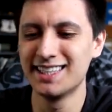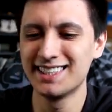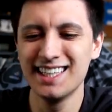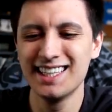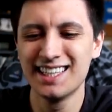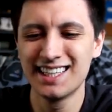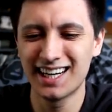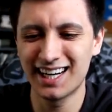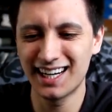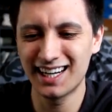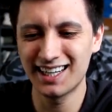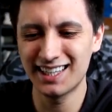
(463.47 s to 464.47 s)

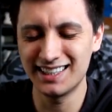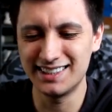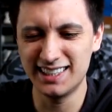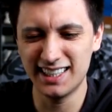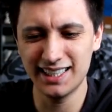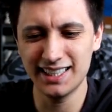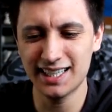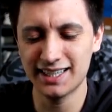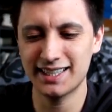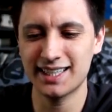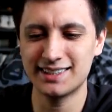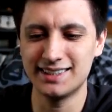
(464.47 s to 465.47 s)
uh, Ndidi? I
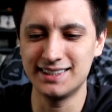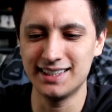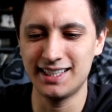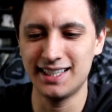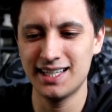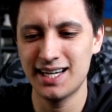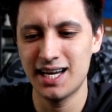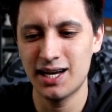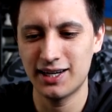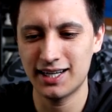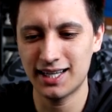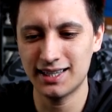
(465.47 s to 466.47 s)
think that's Ndidi.
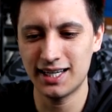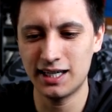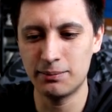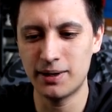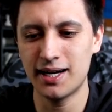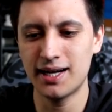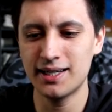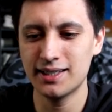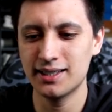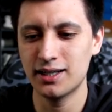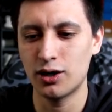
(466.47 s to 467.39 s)
We got Lady Ba.